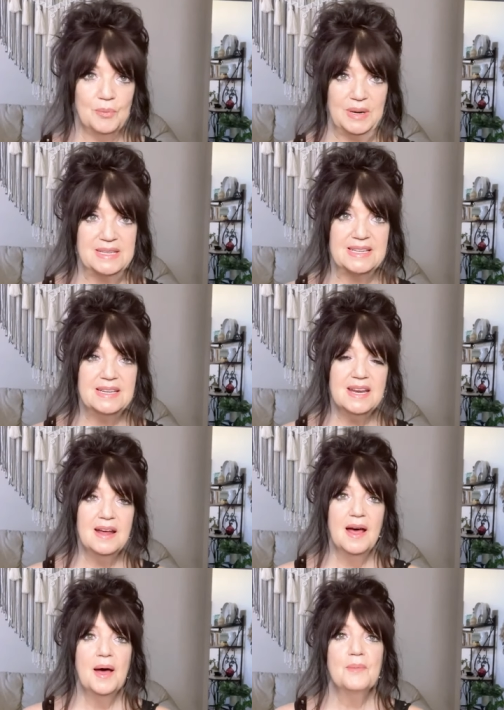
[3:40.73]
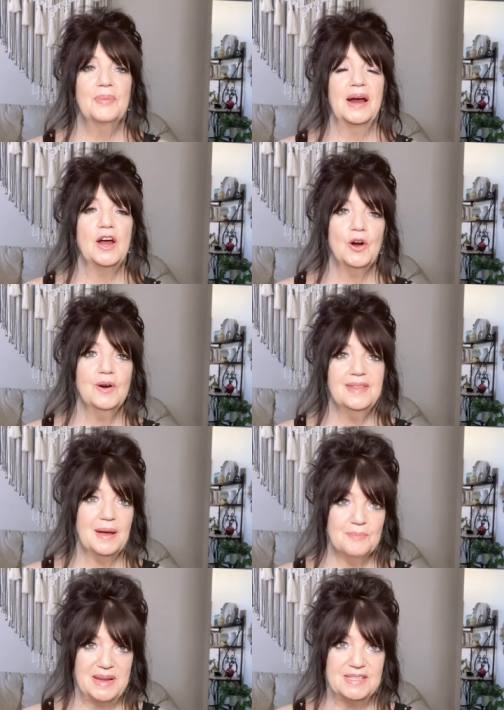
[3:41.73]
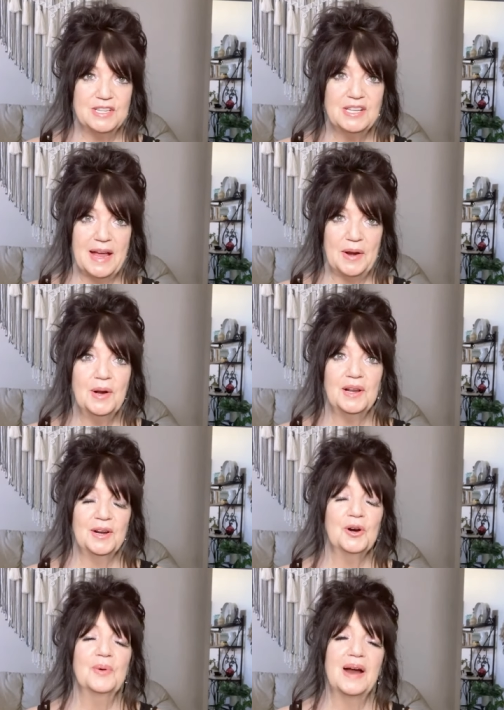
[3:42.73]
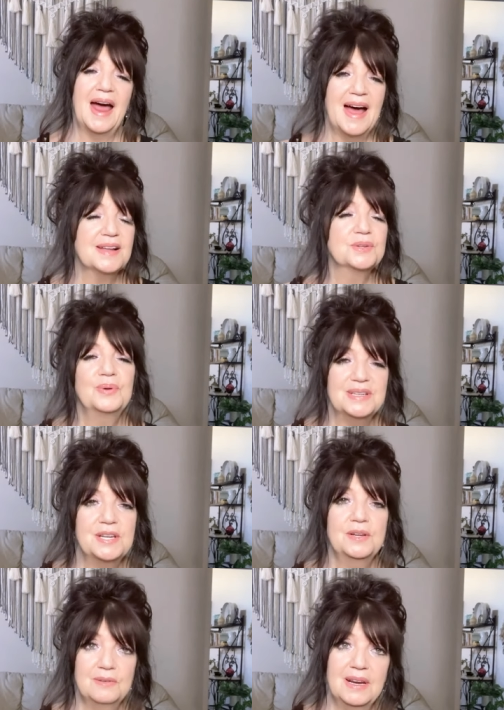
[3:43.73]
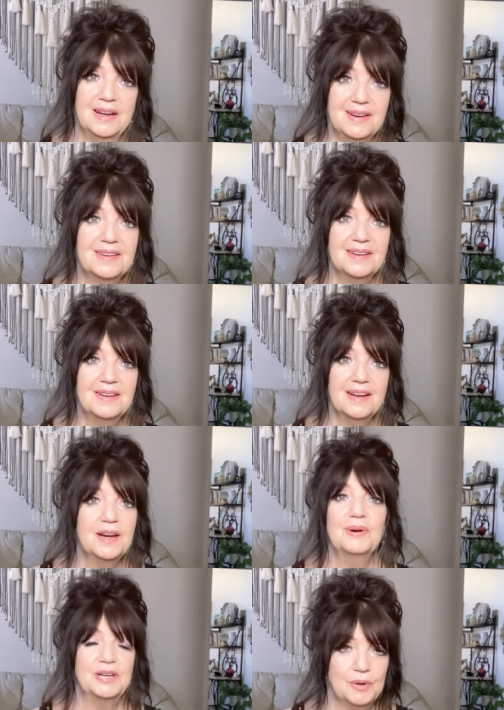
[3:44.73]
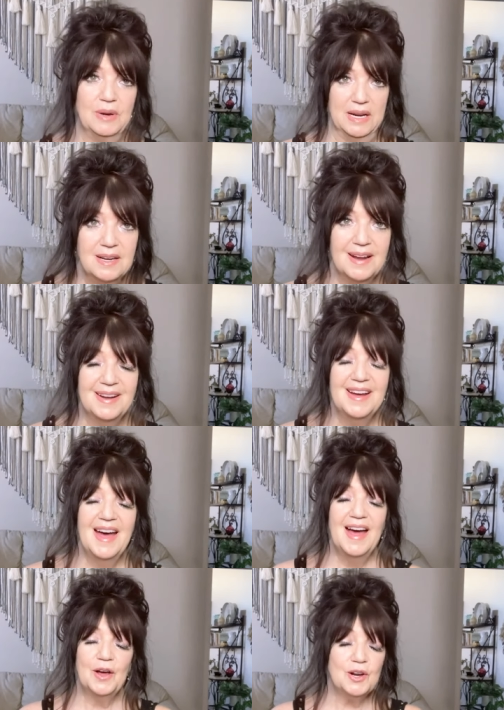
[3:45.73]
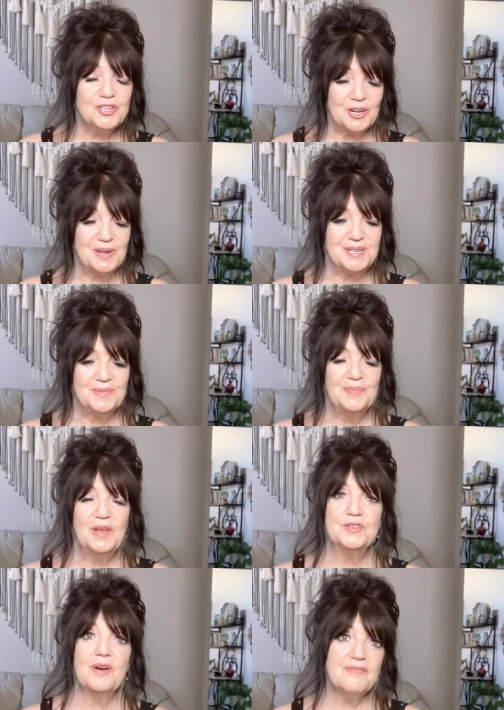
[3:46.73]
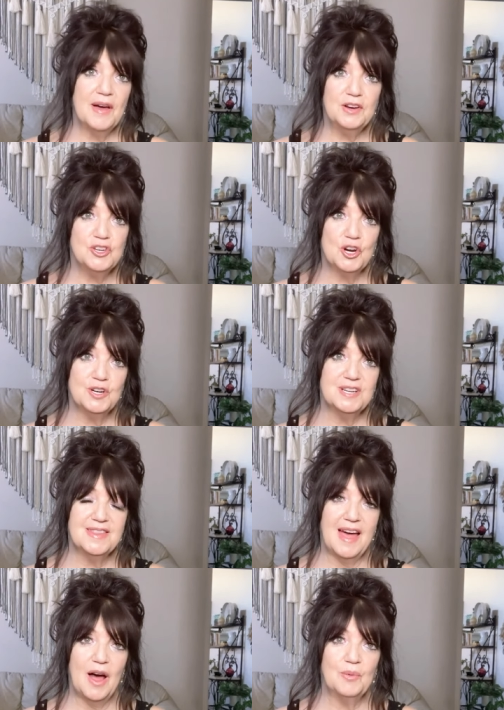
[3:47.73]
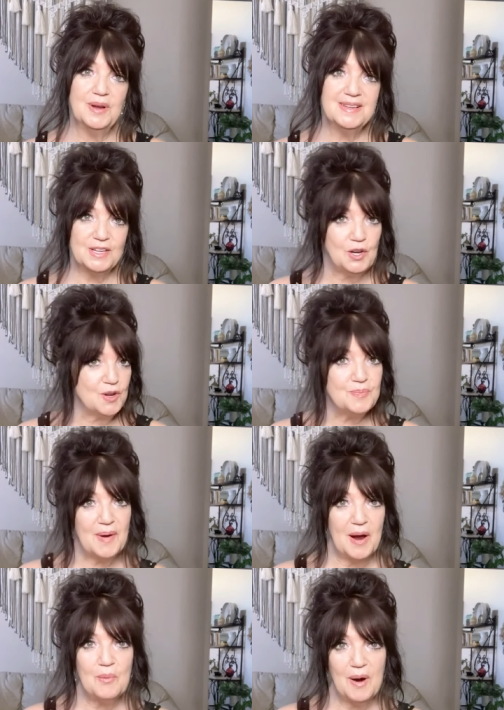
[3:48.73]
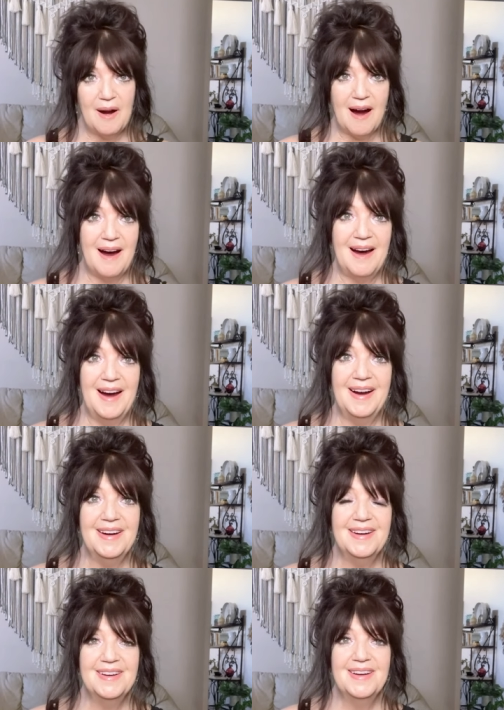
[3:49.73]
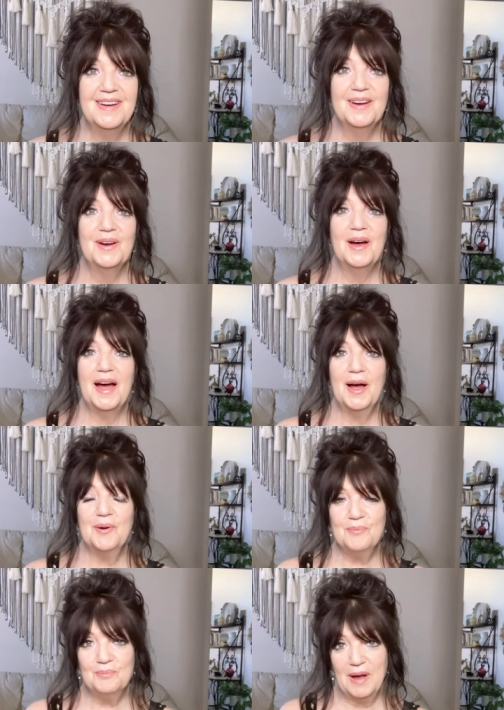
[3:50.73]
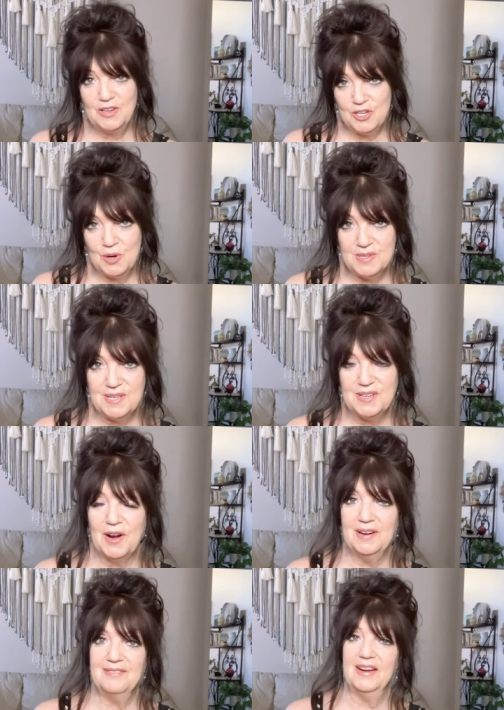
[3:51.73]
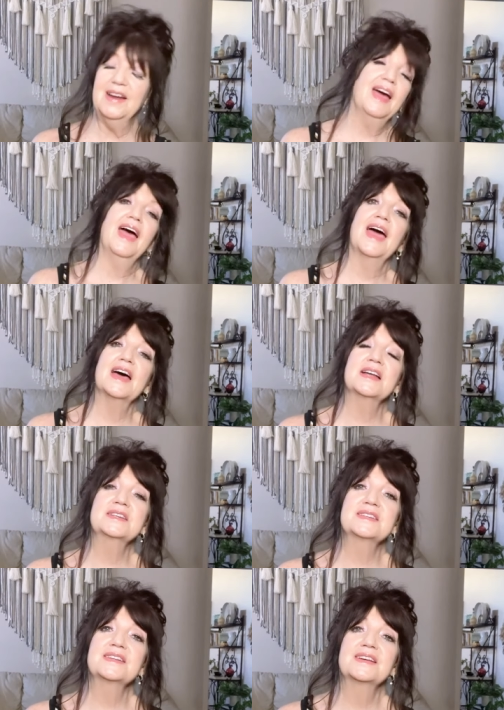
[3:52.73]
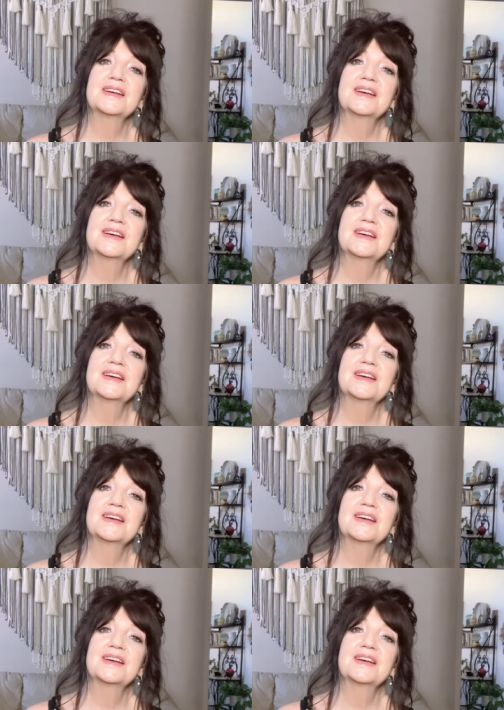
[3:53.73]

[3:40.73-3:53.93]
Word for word: a reason, but I heard that message loud and clear when I asked, what do you need? Honey, what do you need? Go to church. So I found a church that was close by where I Um, I chose to start living, and